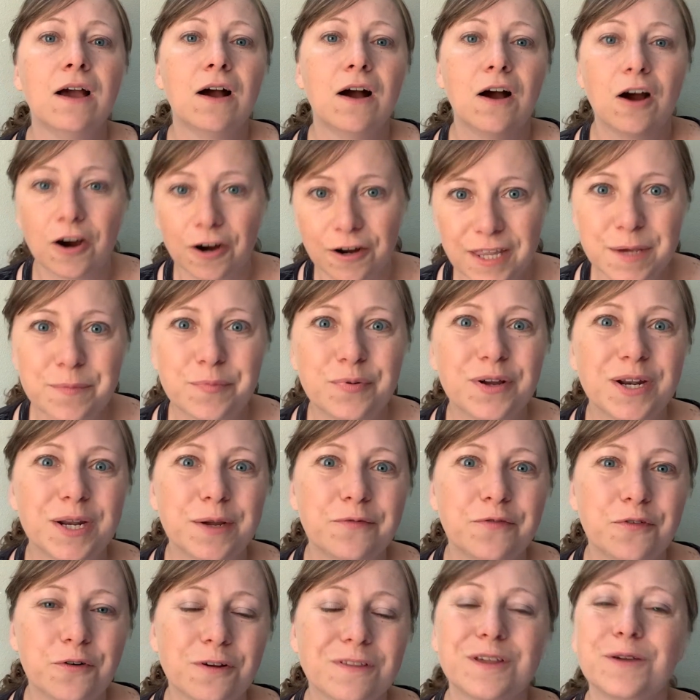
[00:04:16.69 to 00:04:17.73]
Are they putting
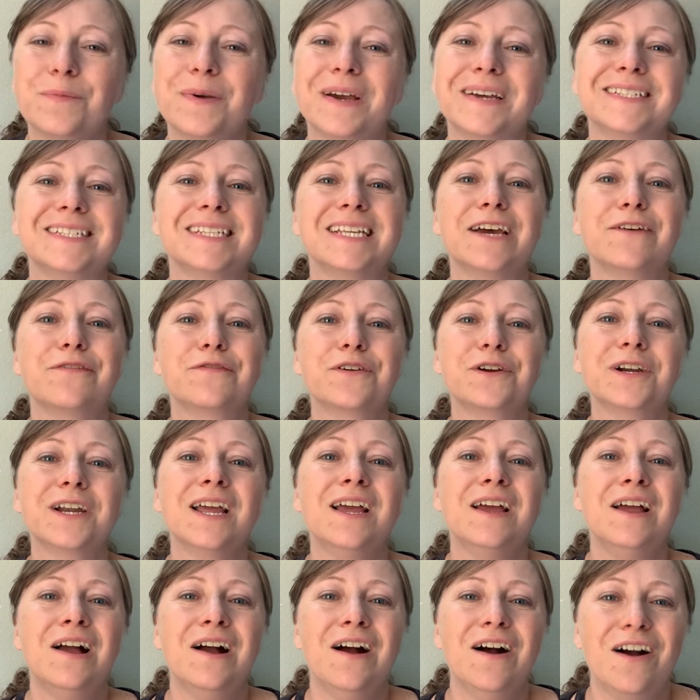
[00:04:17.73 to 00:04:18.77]
forth their best effort?
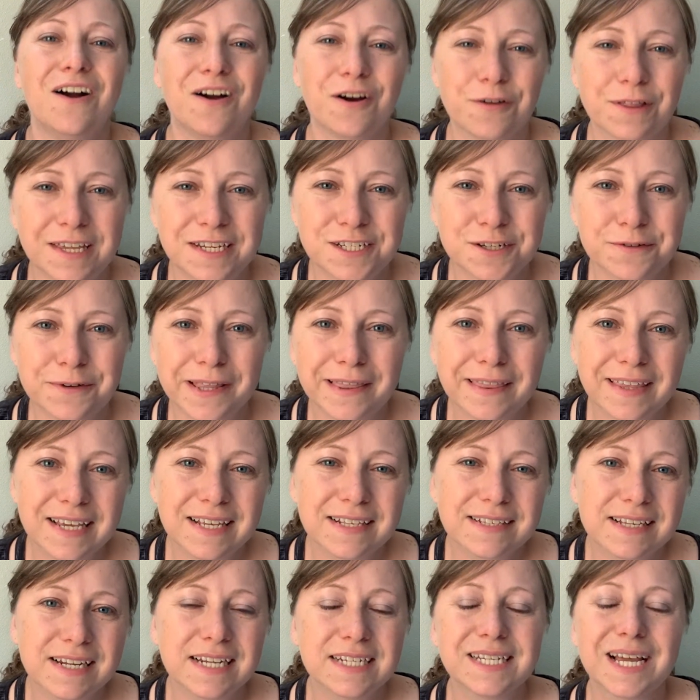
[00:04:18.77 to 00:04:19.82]
Are they doing
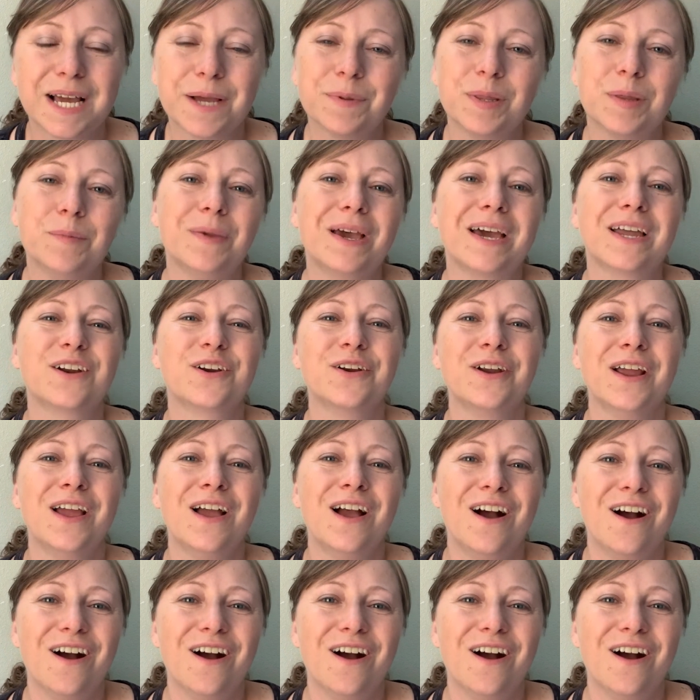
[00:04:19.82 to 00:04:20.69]
things in a timely manner?